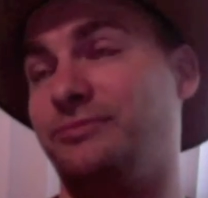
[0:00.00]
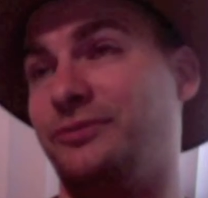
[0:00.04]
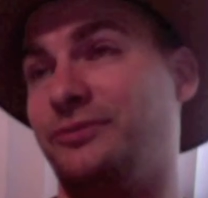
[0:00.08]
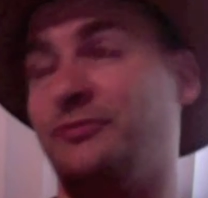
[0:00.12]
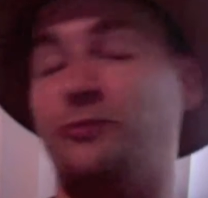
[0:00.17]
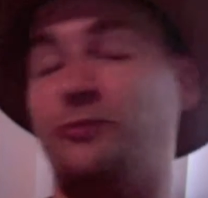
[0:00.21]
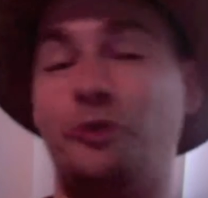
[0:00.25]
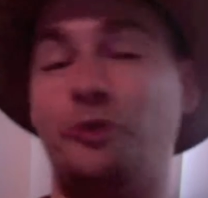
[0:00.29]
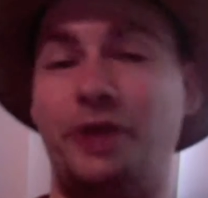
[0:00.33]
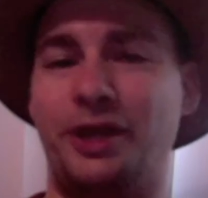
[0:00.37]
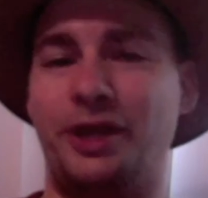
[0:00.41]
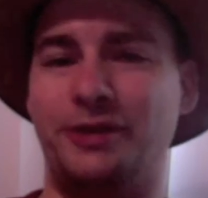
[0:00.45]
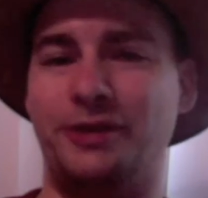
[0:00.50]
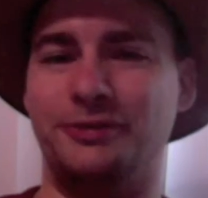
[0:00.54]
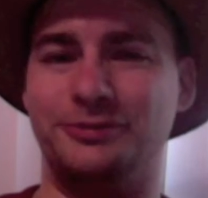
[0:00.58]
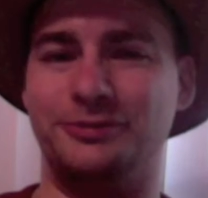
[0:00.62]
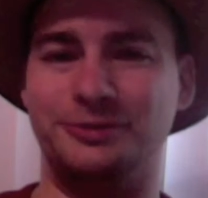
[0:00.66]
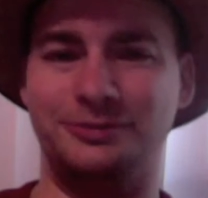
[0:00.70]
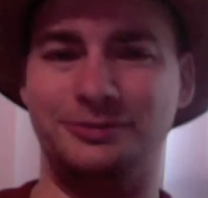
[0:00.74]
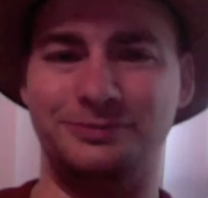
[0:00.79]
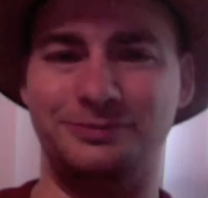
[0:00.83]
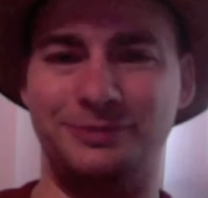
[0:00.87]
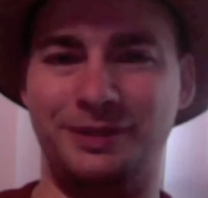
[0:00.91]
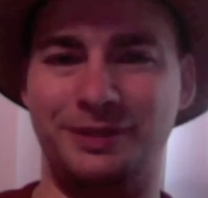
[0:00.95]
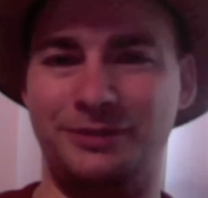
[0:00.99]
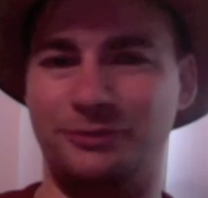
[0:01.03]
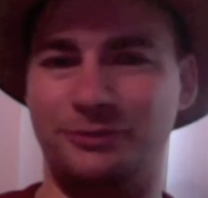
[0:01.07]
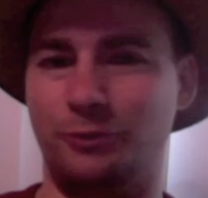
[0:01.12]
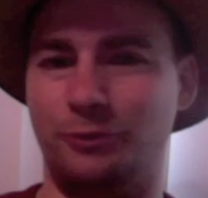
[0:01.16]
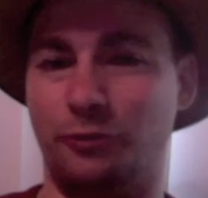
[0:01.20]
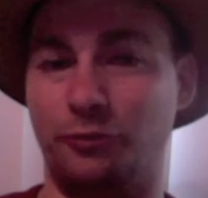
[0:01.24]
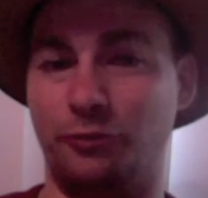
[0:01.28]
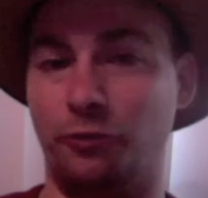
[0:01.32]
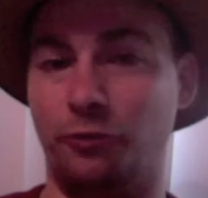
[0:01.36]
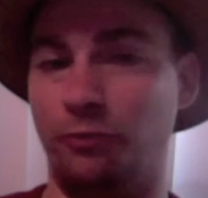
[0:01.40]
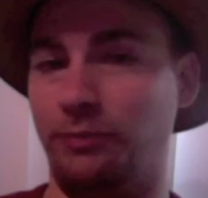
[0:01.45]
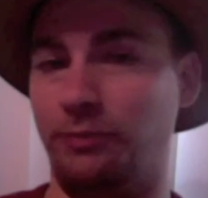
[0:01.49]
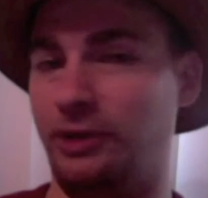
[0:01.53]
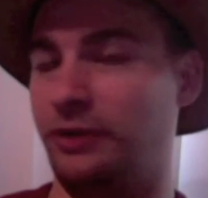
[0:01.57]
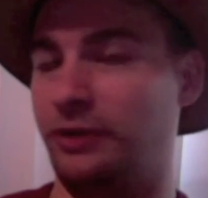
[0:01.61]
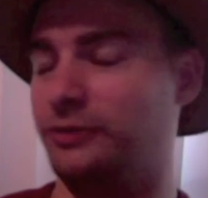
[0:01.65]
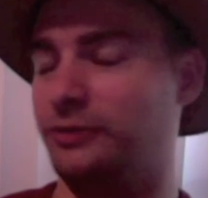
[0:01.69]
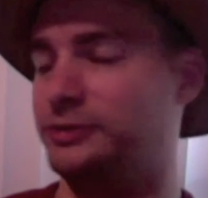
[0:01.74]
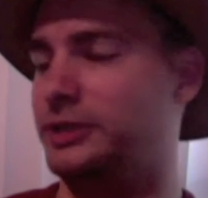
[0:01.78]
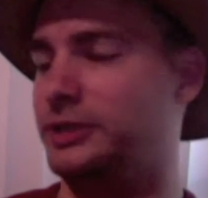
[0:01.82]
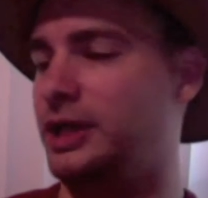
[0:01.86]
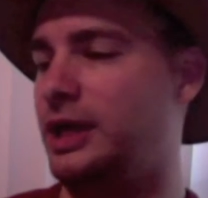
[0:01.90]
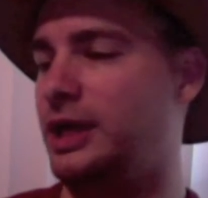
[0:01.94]
fruit ales or fruit
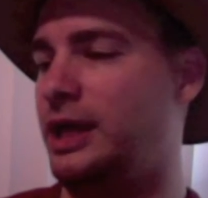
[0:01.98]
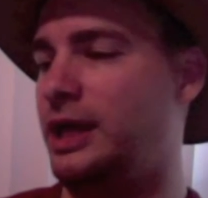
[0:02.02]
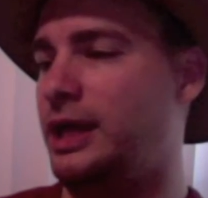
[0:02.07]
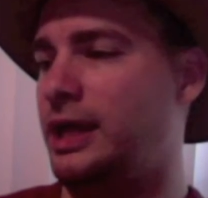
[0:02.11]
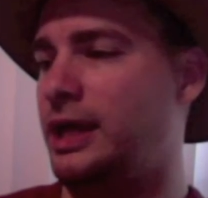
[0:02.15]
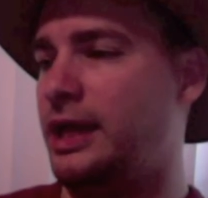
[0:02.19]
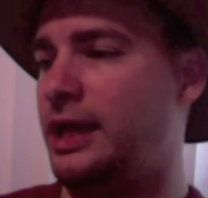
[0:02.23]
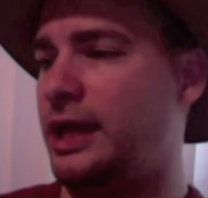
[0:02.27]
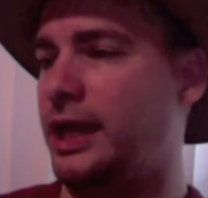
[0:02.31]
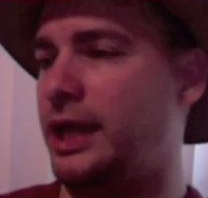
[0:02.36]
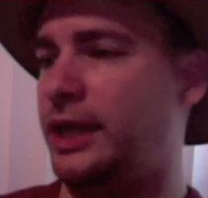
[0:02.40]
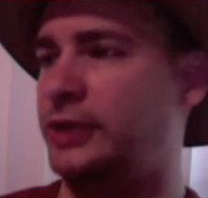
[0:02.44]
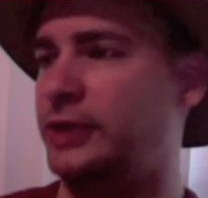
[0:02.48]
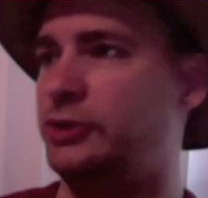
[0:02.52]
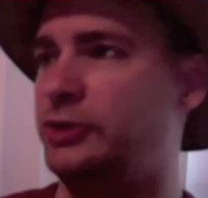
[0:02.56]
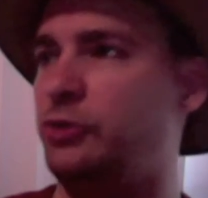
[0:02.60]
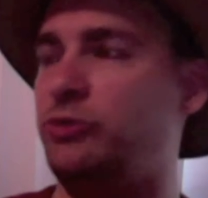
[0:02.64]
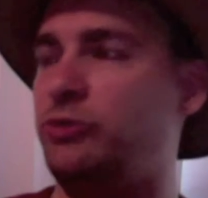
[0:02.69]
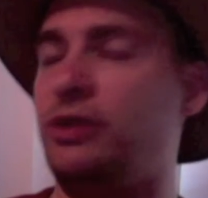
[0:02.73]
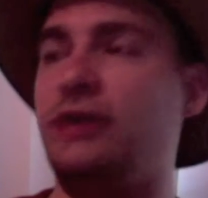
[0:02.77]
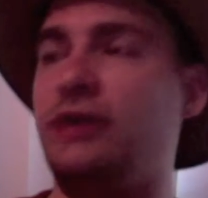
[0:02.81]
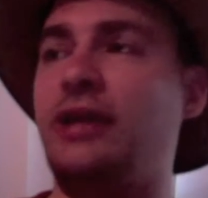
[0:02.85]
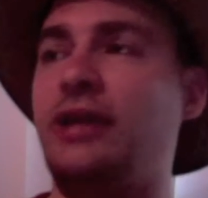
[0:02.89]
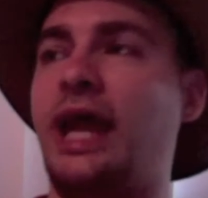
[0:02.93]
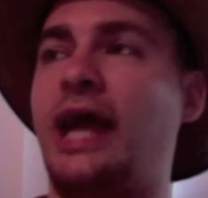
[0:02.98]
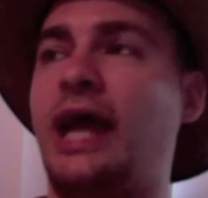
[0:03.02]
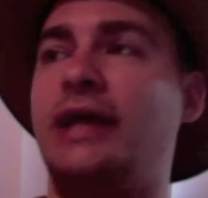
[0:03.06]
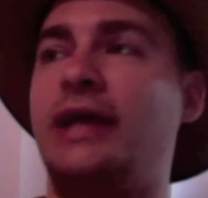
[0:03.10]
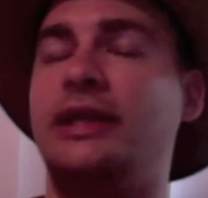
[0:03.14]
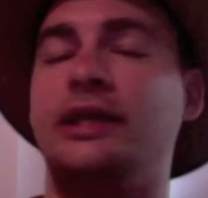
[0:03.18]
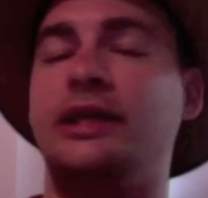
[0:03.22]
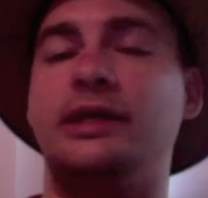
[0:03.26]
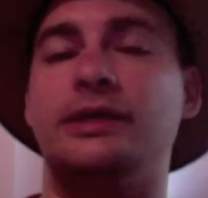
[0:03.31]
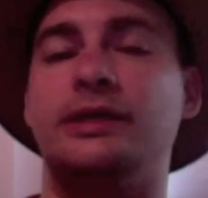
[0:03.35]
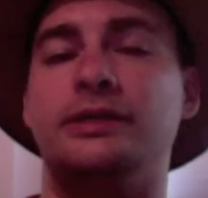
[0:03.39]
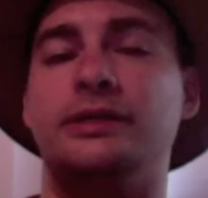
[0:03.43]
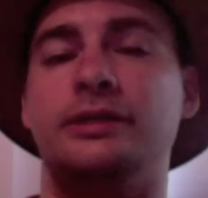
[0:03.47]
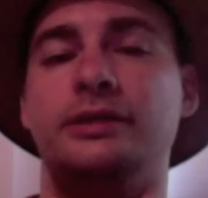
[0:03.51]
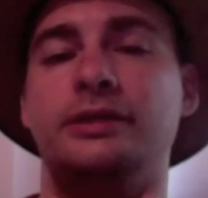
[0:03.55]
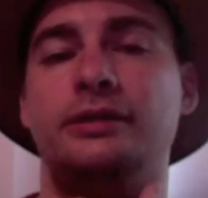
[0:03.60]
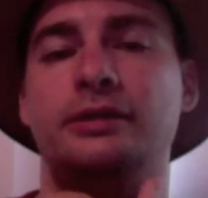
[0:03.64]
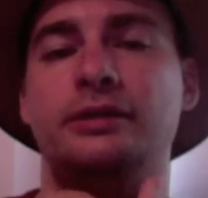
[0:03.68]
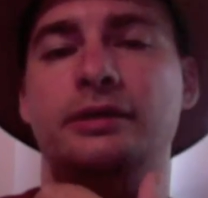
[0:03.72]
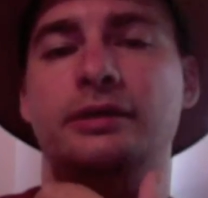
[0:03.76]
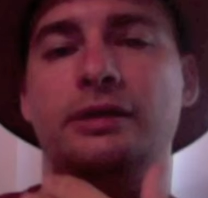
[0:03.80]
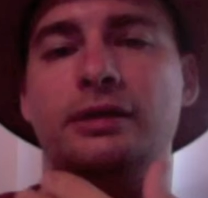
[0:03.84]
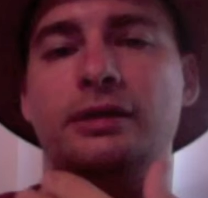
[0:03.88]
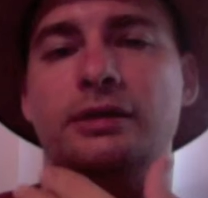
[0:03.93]
beers, is you then add in
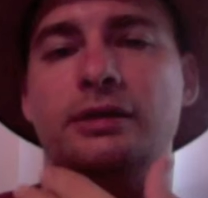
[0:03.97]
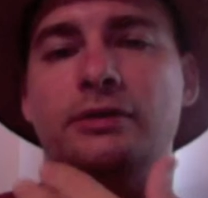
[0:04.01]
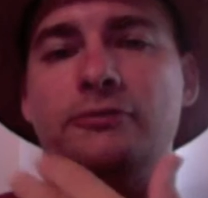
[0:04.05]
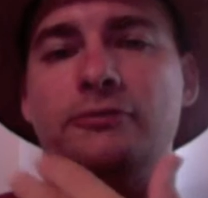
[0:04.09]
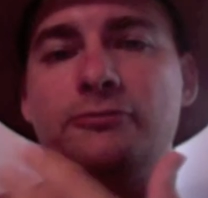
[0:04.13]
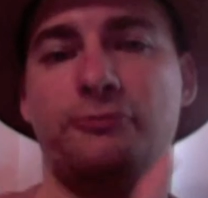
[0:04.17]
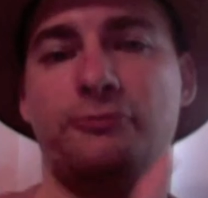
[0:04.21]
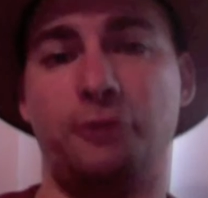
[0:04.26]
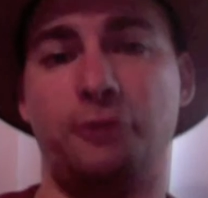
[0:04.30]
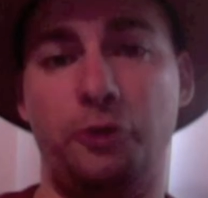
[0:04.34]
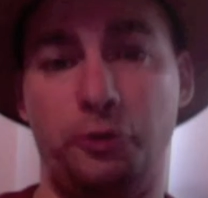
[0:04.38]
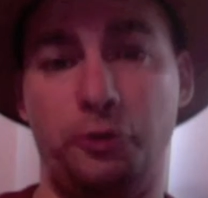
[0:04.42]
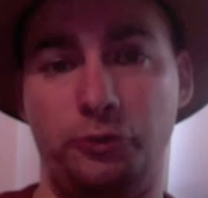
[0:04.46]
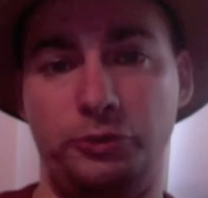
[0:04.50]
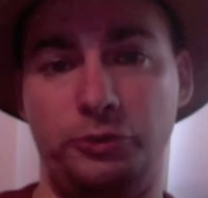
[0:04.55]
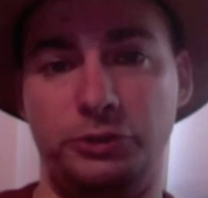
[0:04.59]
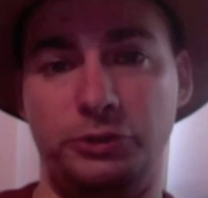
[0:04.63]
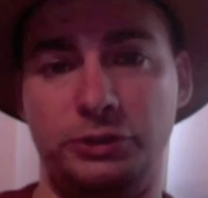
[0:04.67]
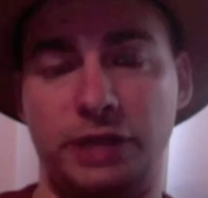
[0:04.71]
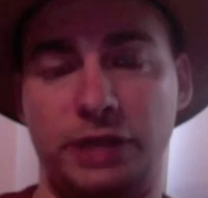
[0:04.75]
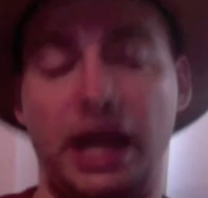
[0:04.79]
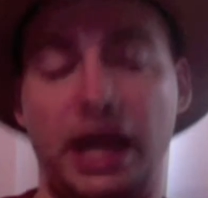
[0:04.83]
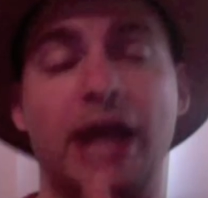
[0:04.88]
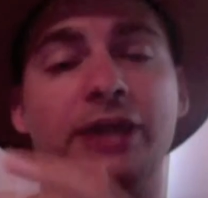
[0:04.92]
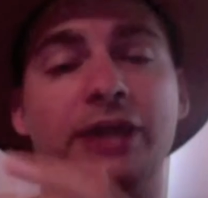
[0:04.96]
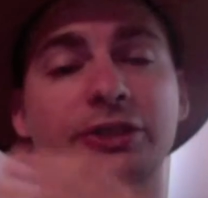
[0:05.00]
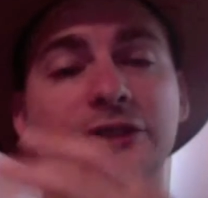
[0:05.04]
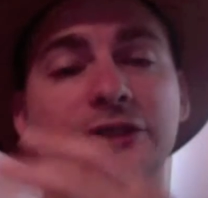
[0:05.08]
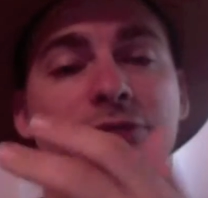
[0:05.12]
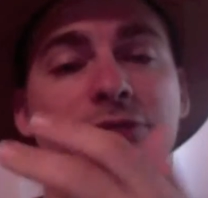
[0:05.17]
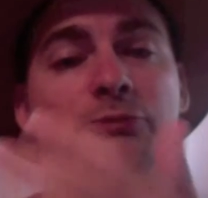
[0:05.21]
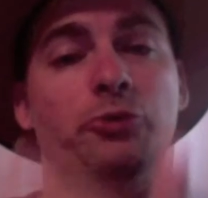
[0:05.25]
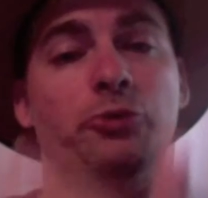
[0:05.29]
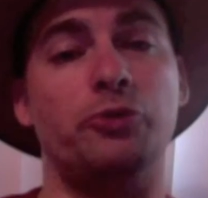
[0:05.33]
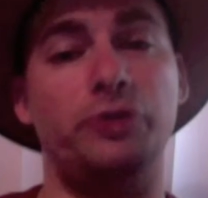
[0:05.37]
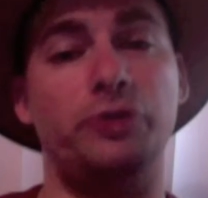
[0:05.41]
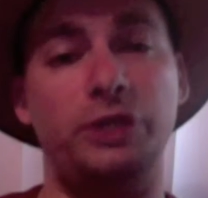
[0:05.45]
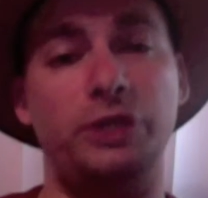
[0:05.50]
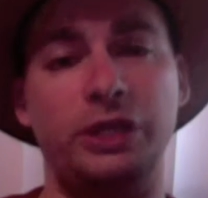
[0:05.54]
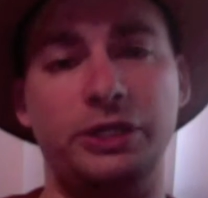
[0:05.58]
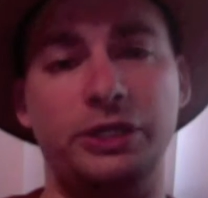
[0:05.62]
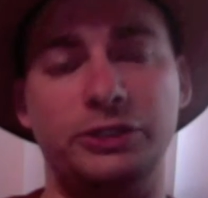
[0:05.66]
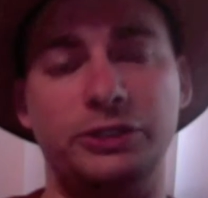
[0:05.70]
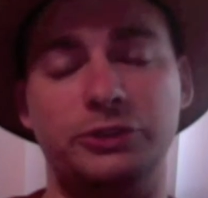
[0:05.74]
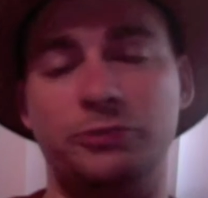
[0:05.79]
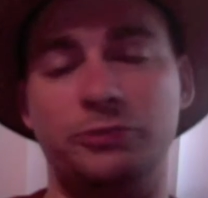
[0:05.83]
fruit and some more yeast.